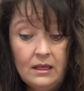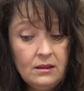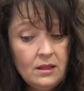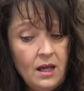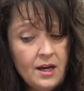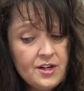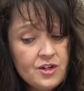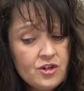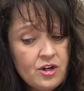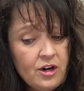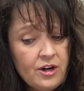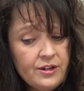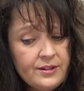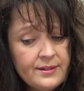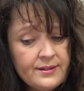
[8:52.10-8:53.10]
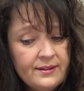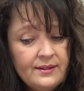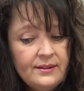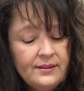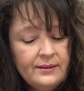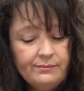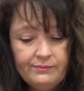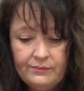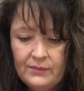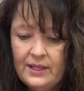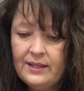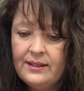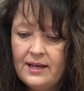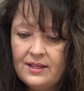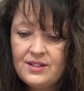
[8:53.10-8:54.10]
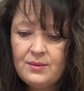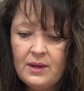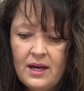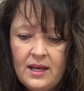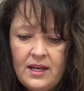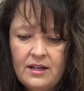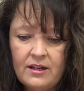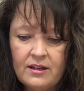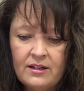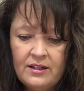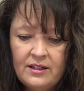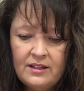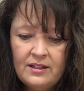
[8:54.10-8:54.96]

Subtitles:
a lot of sharks." "Well, that's what I hear."